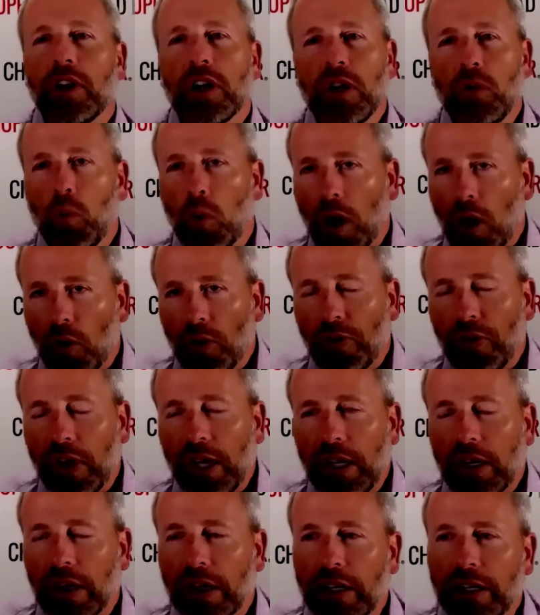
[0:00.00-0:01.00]
very
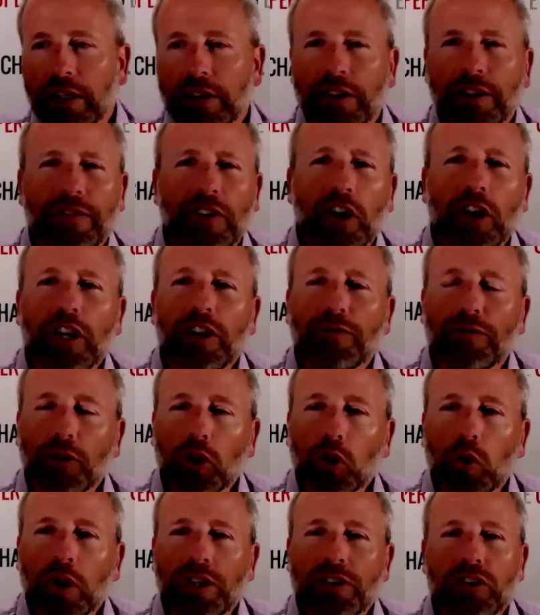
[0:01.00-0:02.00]
wealthy, the very
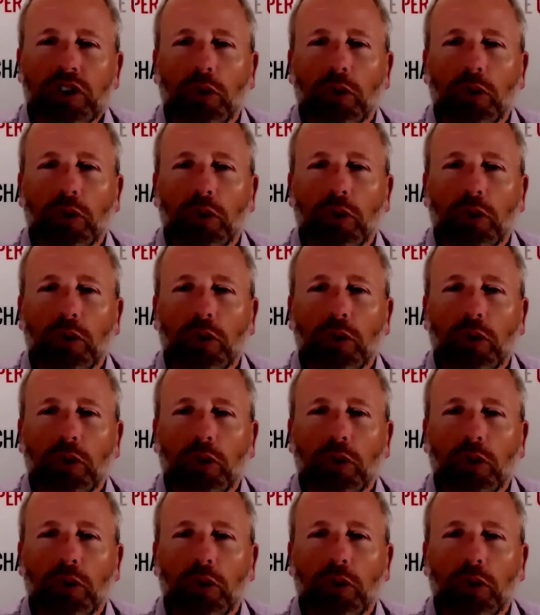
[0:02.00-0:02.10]
affluent.